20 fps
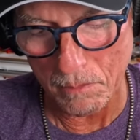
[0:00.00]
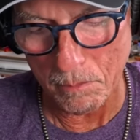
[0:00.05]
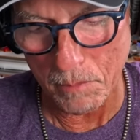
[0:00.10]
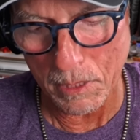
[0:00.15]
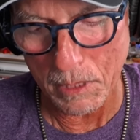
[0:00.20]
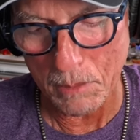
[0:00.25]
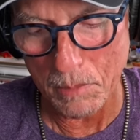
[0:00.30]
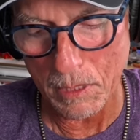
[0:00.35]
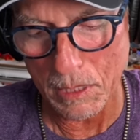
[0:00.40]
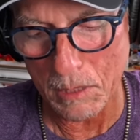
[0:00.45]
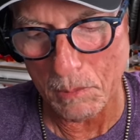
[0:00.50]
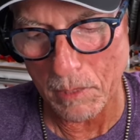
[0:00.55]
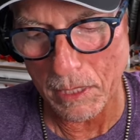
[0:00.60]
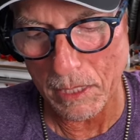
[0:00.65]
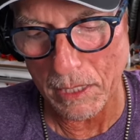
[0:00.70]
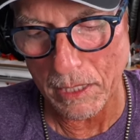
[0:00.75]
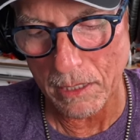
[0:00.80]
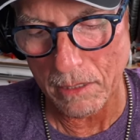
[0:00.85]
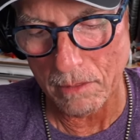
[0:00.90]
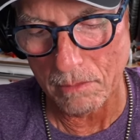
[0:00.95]
Bing, bing,
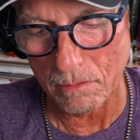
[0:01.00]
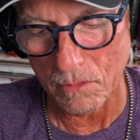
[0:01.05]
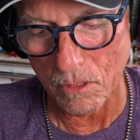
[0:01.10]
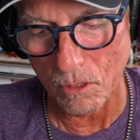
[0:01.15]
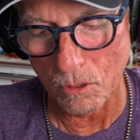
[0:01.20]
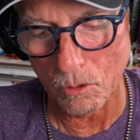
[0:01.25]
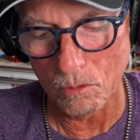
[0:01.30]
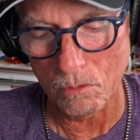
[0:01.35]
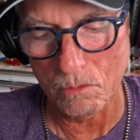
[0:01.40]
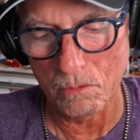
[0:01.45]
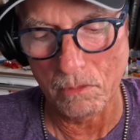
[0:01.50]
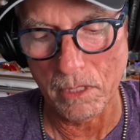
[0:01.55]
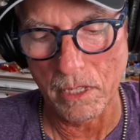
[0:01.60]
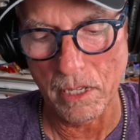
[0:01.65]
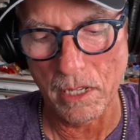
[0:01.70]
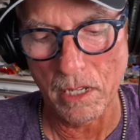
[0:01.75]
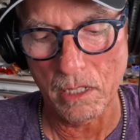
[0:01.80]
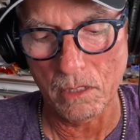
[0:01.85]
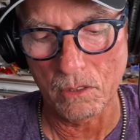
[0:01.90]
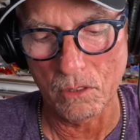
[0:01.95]
bing. Nope.
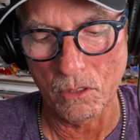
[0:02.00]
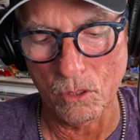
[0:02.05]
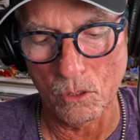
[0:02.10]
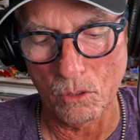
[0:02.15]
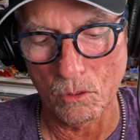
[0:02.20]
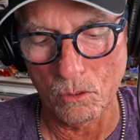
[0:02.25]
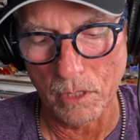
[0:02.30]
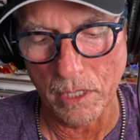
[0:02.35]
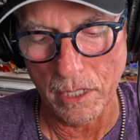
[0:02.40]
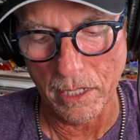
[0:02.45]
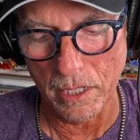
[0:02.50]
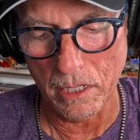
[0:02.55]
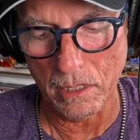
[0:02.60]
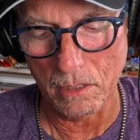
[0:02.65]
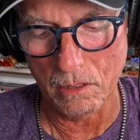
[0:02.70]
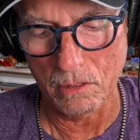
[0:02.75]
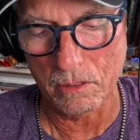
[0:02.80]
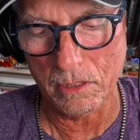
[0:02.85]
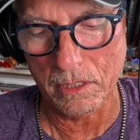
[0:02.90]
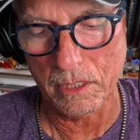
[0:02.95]
Yeah, no, yeah.
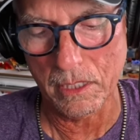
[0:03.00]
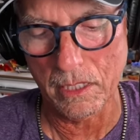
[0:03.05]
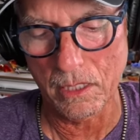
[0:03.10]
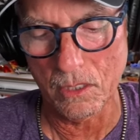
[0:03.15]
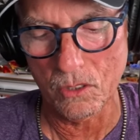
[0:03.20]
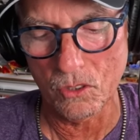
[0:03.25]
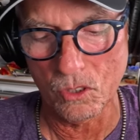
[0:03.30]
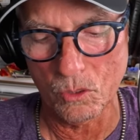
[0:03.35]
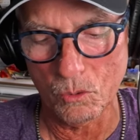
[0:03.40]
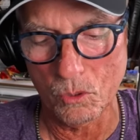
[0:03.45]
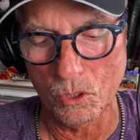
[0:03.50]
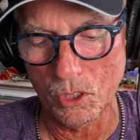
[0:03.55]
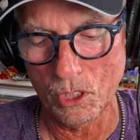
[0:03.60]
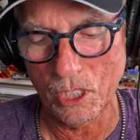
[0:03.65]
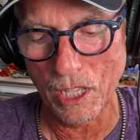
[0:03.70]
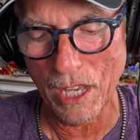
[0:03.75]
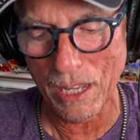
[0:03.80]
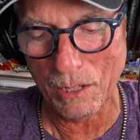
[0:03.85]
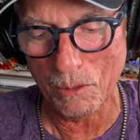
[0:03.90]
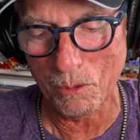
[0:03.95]
Okay, let's see which
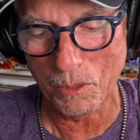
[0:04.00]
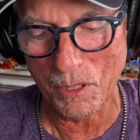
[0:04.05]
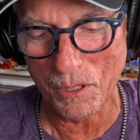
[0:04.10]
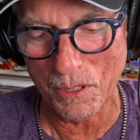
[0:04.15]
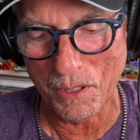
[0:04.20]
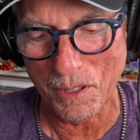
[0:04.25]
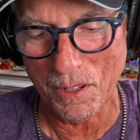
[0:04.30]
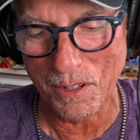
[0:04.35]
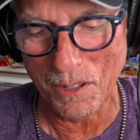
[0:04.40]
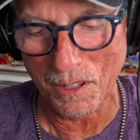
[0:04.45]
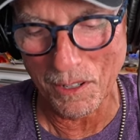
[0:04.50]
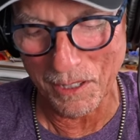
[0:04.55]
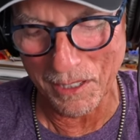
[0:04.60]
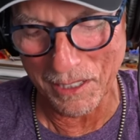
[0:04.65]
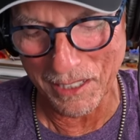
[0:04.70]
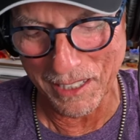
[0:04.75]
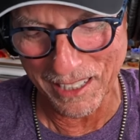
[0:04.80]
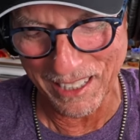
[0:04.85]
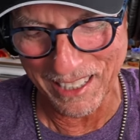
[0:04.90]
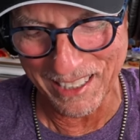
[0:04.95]
side we're on.
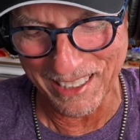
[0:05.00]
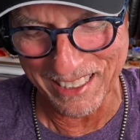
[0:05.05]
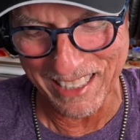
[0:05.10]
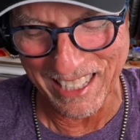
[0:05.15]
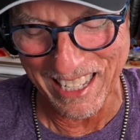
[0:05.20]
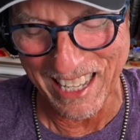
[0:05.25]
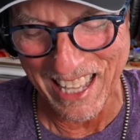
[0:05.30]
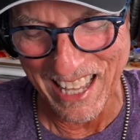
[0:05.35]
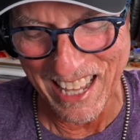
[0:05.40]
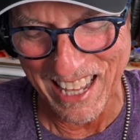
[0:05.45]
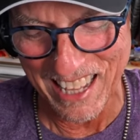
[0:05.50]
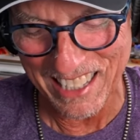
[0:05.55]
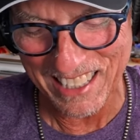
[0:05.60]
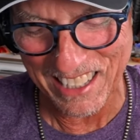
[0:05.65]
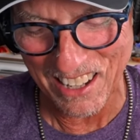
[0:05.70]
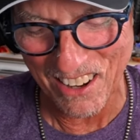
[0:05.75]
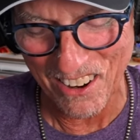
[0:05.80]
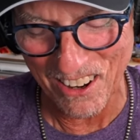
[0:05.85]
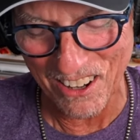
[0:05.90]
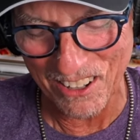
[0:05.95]
This is
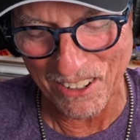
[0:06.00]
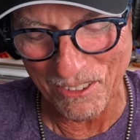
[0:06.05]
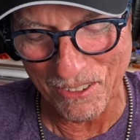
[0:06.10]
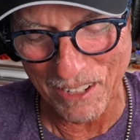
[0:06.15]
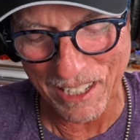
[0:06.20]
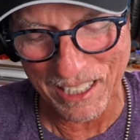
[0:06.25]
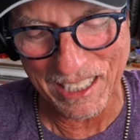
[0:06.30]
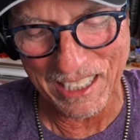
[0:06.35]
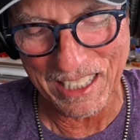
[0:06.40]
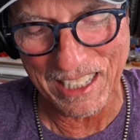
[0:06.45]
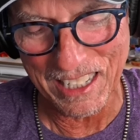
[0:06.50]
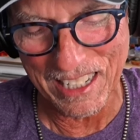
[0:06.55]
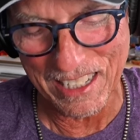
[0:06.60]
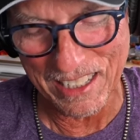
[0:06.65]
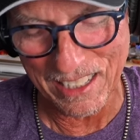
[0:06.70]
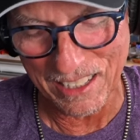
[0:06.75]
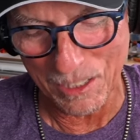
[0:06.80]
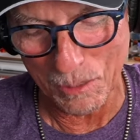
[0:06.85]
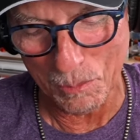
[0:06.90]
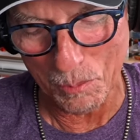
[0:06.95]
hard to recognize
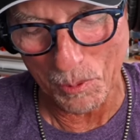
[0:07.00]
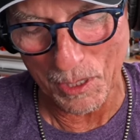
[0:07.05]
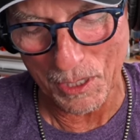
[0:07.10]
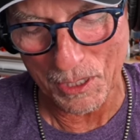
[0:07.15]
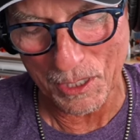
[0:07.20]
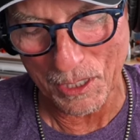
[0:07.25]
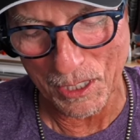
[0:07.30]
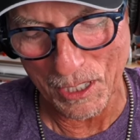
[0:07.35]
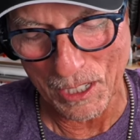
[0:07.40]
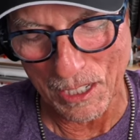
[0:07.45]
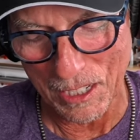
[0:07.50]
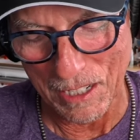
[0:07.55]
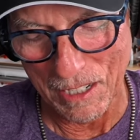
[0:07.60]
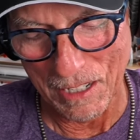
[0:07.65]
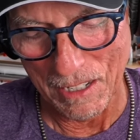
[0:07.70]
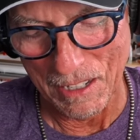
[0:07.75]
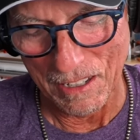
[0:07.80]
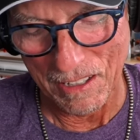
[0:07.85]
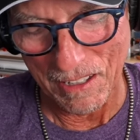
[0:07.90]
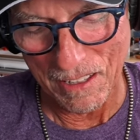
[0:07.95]
under pressure.
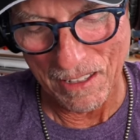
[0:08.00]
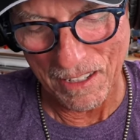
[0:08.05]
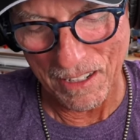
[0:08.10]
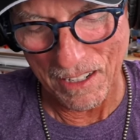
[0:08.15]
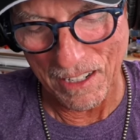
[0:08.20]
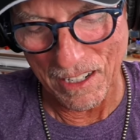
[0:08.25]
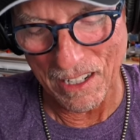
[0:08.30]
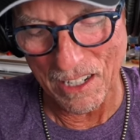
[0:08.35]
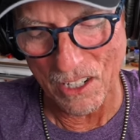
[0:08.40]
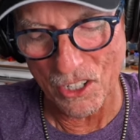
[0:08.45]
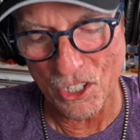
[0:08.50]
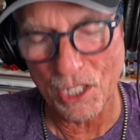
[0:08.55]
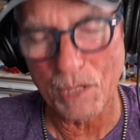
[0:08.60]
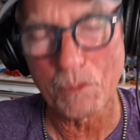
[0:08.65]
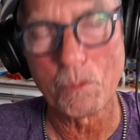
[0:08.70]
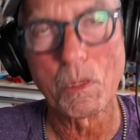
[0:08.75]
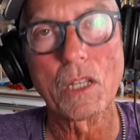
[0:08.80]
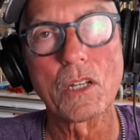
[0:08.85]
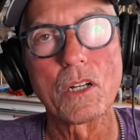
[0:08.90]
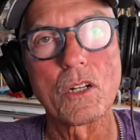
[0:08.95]
There she
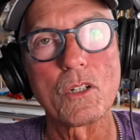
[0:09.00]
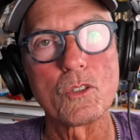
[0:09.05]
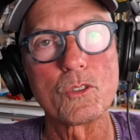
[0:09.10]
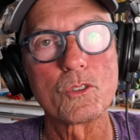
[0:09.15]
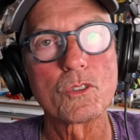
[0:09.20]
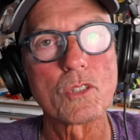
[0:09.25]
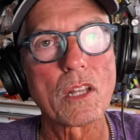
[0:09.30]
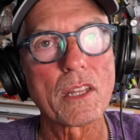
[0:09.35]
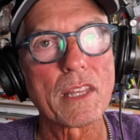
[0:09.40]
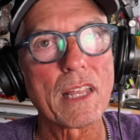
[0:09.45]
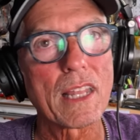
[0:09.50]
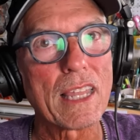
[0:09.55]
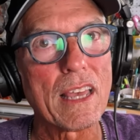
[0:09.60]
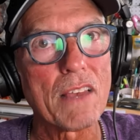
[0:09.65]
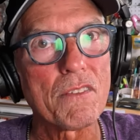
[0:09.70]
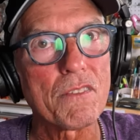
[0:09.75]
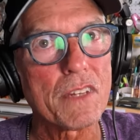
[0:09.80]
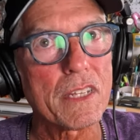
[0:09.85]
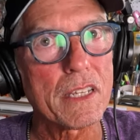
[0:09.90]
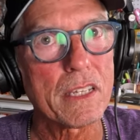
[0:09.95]
blows, the
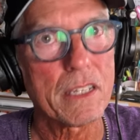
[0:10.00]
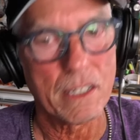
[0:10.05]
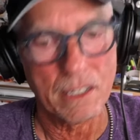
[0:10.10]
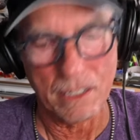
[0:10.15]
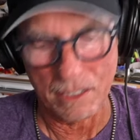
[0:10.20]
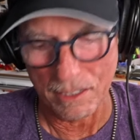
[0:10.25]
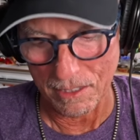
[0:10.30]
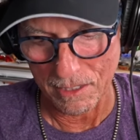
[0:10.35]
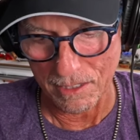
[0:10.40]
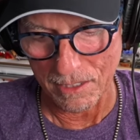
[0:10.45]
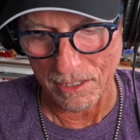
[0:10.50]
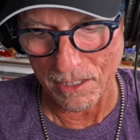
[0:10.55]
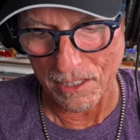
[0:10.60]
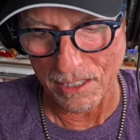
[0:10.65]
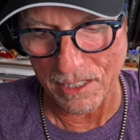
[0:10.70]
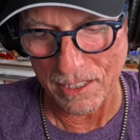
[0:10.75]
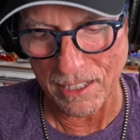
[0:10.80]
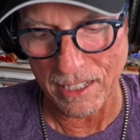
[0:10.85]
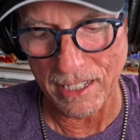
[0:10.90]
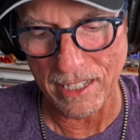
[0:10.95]
lefty.
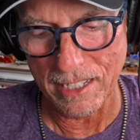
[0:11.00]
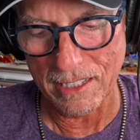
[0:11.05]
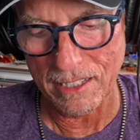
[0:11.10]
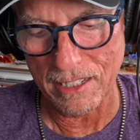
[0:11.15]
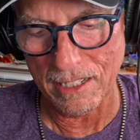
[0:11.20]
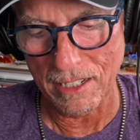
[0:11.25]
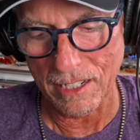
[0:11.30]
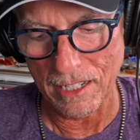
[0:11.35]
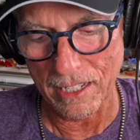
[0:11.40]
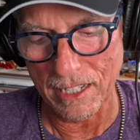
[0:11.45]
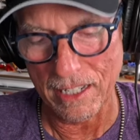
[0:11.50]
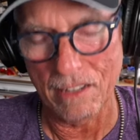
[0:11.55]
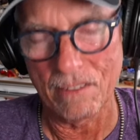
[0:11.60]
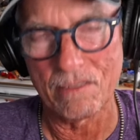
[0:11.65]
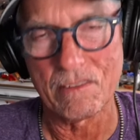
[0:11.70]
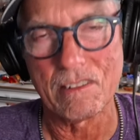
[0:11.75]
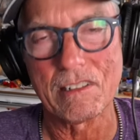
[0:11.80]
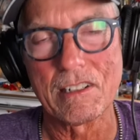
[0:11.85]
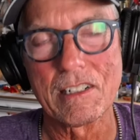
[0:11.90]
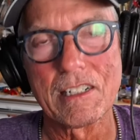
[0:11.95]
She's laying to the
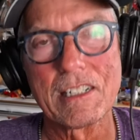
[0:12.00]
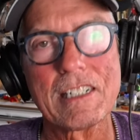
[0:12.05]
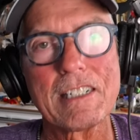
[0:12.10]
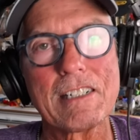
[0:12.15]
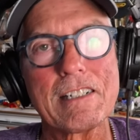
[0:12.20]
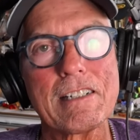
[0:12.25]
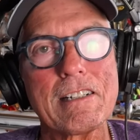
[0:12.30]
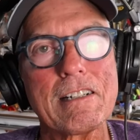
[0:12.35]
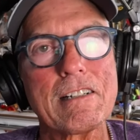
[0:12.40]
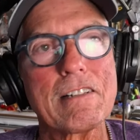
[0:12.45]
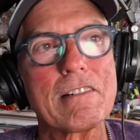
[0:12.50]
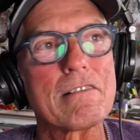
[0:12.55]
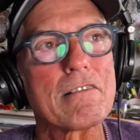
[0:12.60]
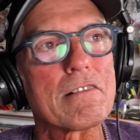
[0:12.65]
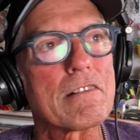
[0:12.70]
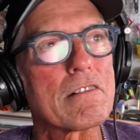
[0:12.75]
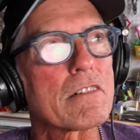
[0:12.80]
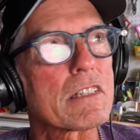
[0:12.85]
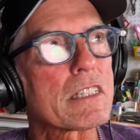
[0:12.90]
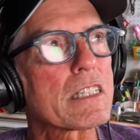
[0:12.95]
left.
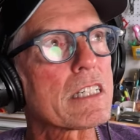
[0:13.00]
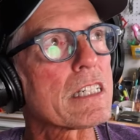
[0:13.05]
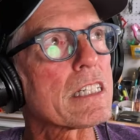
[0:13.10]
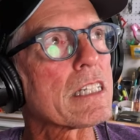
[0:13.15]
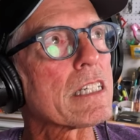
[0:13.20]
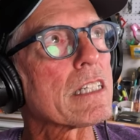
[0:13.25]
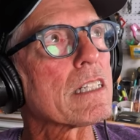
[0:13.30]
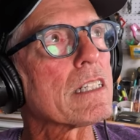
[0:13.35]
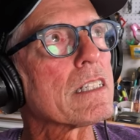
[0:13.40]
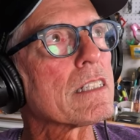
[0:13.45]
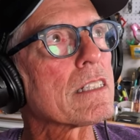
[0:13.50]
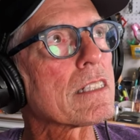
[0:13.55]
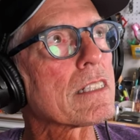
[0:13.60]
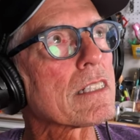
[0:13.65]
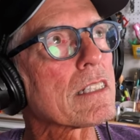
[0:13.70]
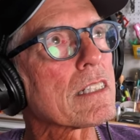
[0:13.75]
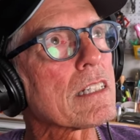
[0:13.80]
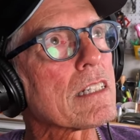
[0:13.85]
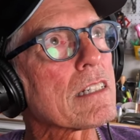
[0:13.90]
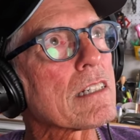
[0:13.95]
Okay, let's
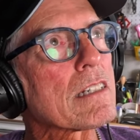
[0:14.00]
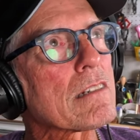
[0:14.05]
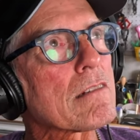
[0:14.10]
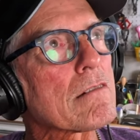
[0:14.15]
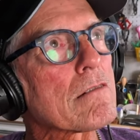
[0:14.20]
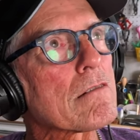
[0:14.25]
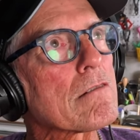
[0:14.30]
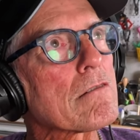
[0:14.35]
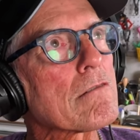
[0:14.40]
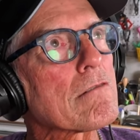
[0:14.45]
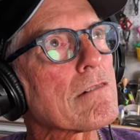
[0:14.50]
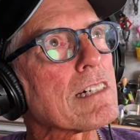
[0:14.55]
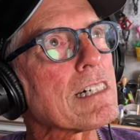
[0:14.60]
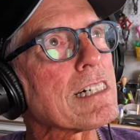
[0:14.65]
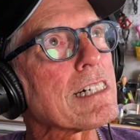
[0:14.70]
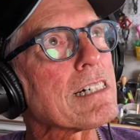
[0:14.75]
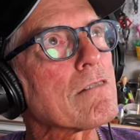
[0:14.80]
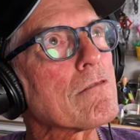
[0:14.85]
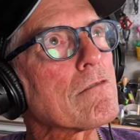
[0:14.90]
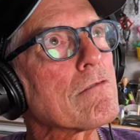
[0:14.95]
see here. Ooh,
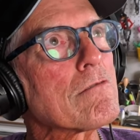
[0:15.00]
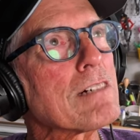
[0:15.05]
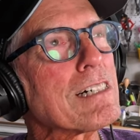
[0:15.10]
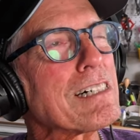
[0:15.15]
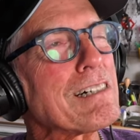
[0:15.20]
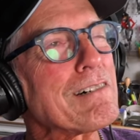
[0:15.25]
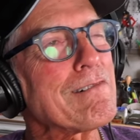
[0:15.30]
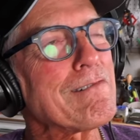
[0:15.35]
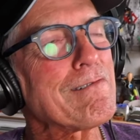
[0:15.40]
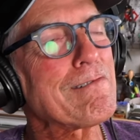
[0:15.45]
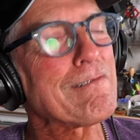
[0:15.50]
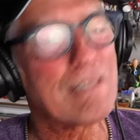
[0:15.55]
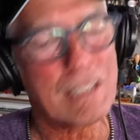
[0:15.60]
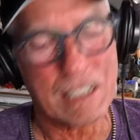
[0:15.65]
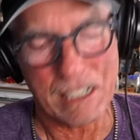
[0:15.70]
ooh, ooh.